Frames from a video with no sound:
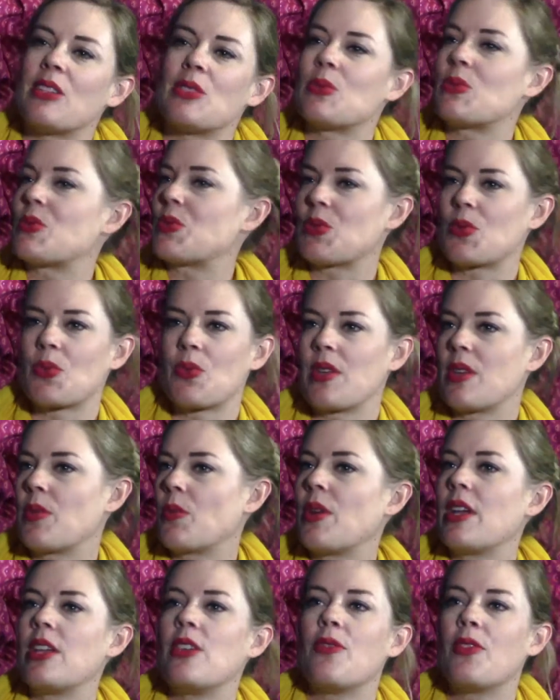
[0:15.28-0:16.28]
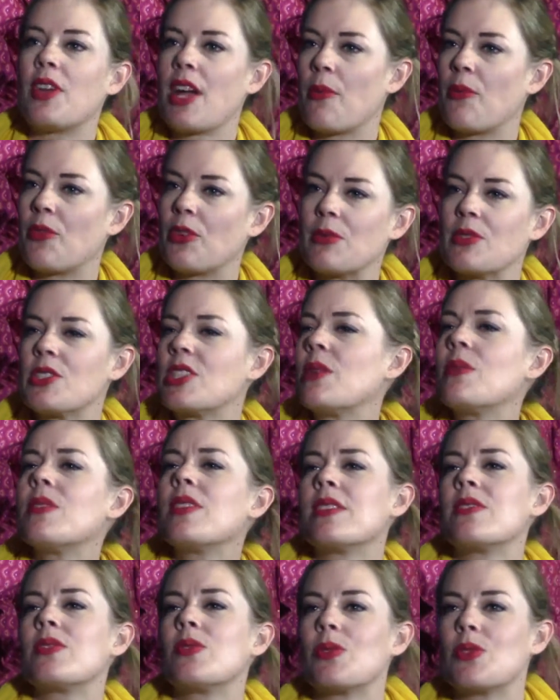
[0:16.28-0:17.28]
your story and where you've come from. Share with
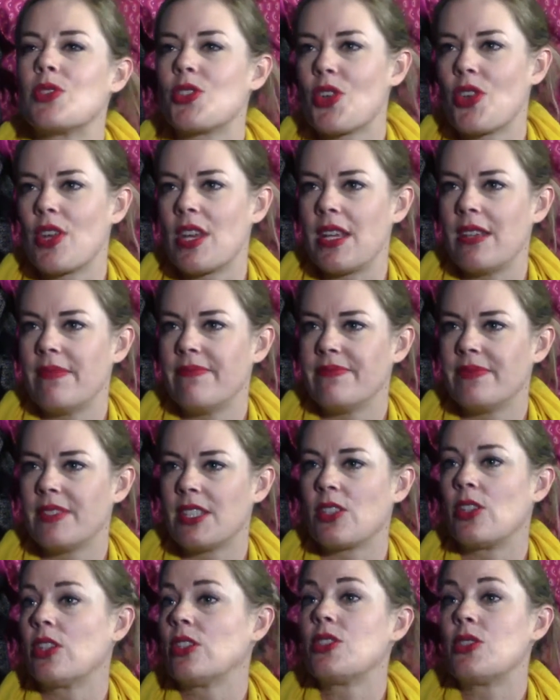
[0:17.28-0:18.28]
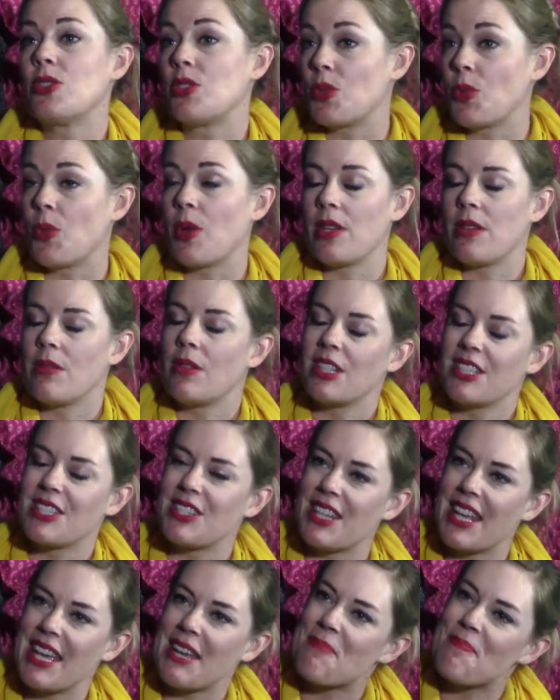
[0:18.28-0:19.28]
us your journey that got you to where you are
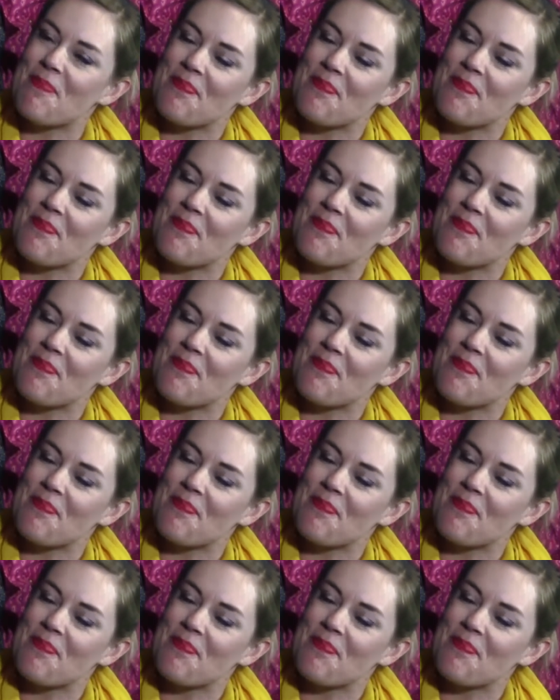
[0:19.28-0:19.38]
today.